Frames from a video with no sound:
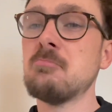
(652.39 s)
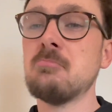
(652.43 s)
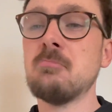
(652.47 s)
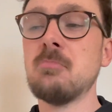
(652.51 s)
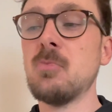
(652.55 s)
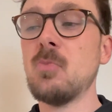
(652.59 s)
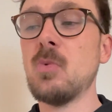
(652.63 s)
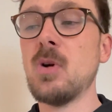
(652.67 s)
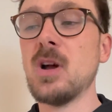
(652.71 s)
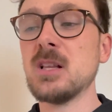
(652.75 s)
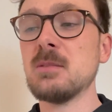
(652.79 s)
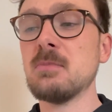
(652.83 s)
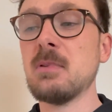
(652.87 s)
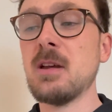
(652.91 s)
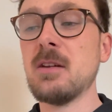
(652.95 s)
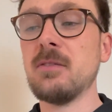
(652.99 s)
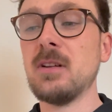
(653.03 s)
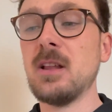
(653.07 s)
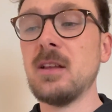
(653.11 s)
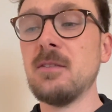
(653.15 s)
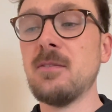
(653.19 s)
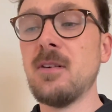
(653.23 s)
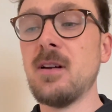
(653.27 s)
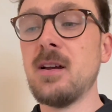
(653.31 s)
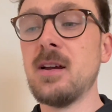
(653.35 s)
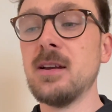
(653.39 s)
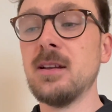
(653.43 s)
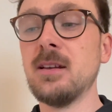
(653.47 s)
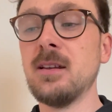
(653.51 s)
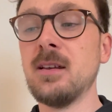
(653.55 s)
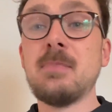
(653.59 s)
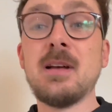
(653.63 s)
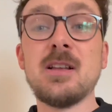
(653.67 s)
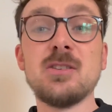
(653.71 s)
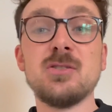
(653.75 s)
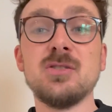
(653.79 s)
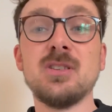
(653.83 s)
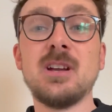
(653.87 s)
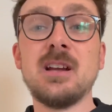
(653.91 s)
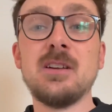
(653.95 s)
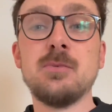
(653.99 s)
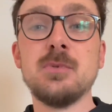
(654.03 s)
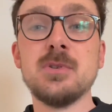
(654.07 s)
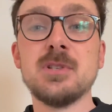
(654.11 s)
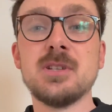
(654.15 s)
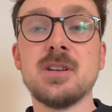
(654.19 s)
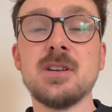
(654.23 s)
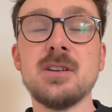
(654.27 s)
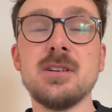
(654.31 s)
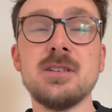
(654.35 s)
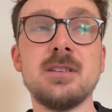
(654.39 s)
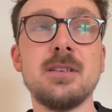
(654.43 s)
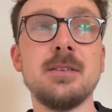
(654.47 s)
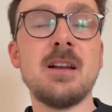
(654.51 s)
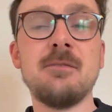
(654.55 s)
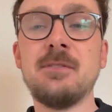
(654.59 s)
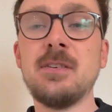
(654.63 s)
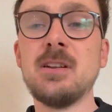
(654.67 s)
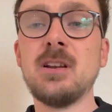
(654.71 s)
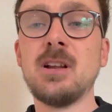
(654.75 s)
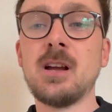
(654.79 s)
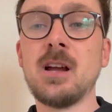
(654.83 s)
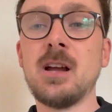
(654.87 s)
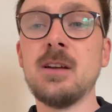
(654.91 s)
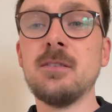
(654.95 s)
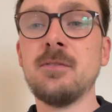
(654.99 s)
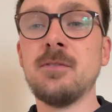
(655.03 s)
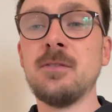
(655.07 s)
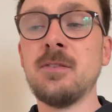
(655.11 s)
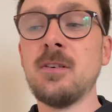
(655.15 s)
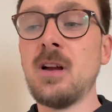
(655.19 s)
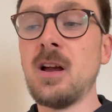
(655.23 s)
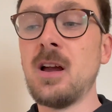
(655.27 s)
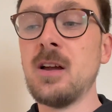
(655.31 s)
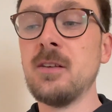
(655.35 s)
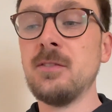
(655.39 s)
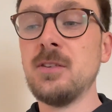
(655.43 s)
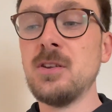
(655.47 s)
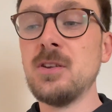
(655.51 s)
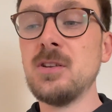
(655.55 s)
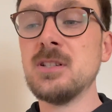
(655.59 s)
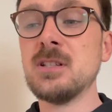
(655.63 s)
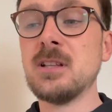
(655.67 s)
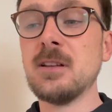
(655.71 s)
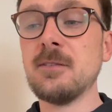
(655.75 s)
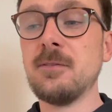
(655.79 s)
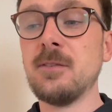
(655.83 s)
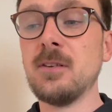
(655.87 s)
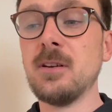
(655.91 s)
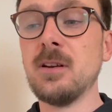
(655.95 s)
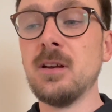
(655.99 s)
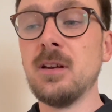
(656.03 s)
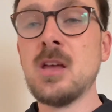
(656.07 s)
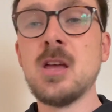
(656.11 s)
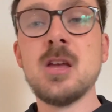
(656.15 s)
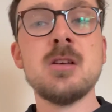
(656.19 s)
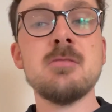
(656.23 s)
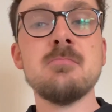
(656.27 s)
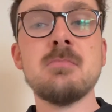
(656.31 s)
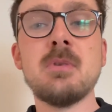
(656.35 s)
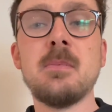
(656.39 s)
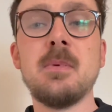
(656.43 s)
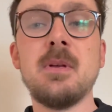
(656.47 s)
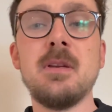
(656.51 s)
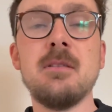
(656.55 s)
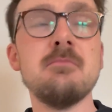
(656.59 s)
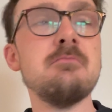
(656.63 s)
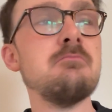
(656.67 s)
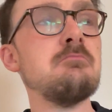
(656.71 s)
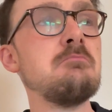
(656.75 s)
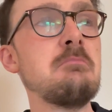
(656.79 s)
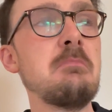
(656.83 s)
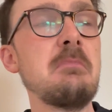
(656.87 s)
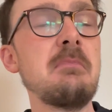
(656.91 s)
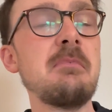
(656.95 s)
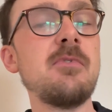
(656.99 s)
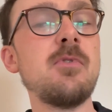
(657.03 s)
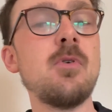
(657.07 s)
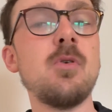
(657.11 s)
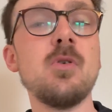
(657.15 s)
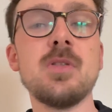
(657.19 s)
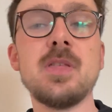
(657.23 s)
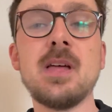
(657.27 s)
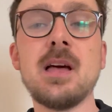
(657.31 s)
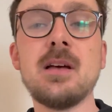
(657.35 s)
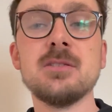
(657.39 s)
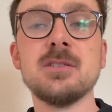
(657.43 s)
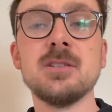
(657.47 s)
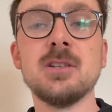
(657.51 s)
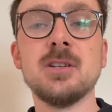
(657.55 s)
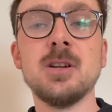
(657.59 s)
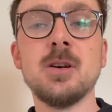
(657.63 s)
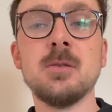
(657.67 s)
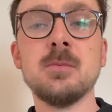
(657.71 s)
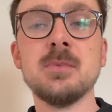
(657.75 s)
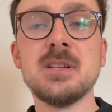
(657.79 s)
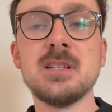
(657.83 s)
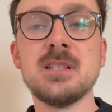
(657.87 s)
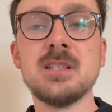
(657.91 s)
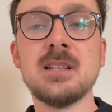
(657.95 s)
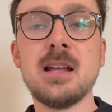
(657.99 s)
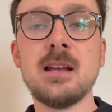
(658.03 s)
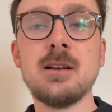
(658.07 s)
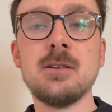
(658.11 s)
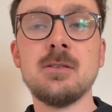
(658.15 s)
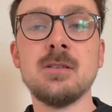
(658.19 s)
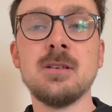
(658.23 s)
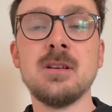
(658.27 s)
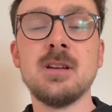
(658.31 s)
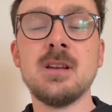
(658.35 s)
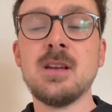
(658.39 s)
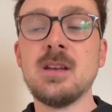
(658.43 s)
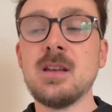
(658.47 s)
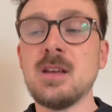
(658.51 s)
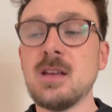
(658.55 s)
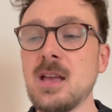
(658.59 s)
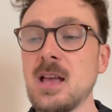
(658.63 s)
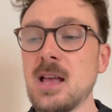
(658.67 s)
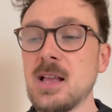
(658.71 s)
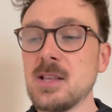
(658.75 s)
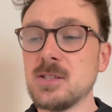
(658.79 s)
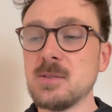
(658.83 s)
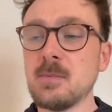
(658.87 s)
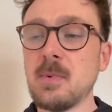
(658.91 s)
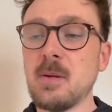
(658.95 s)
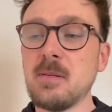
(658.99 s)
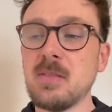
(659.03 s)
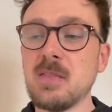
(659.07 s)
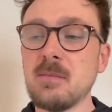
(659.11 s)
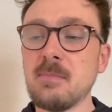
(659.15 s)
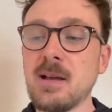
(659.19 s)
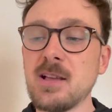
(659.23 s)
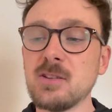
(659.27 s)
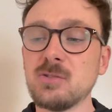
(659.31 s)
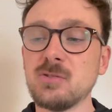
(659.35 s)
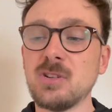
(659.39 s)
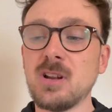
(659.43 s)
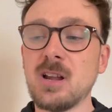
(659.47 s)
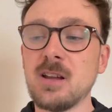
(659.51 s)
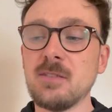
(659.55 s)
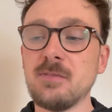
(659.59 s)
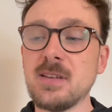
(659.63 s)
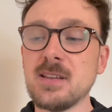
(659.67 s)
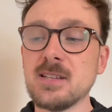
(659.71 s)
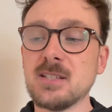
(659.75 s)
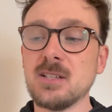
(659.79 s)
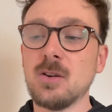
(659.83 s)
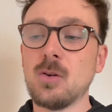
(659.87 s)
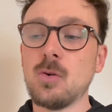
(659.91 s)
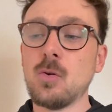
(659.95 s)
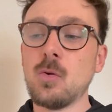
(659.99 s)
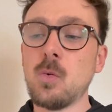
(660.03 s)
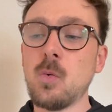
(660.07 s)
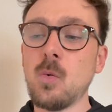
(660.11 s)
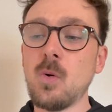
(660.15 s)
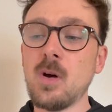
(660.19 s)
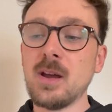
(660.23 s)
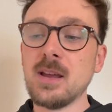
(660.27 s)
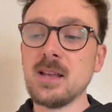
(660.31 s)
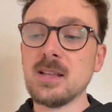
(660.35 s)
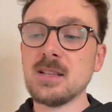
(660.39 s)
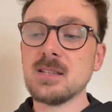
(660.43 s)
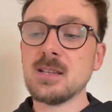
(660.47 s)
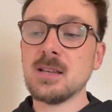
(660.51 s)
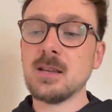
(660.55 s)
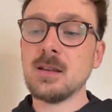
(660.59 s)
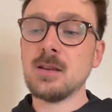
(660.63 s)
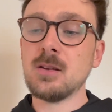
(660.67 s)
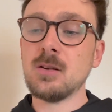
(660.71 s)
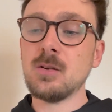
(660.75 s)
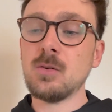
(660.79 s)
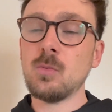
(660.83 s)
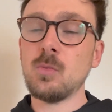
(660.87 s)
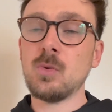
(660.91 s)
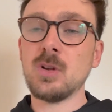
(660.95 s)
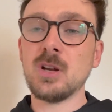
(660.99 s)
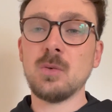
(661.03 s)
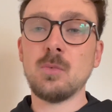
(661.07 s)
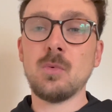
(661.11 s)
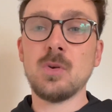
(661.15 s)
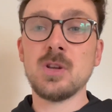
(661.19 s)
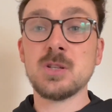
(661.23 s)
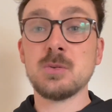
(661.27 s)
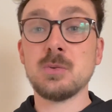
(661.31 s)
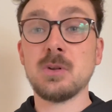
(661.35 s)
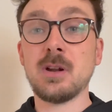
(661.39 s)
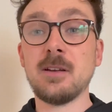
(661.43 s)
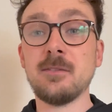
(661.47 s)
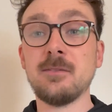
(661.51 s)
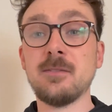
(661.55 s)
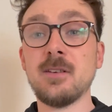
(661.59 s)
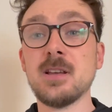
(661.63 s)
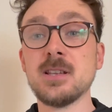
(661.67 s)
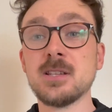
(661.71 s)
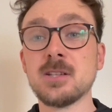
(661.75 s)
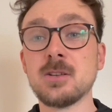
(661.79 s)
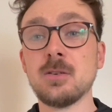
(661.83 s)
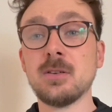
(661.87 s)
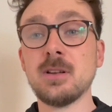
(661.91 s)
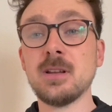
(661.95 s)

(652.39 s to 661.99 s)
worked perfectly fine. Battery life was good. I feel like I've used it for maybe 4,000 kilometers now, and so maybe the battery life isn't quite what it was when I first got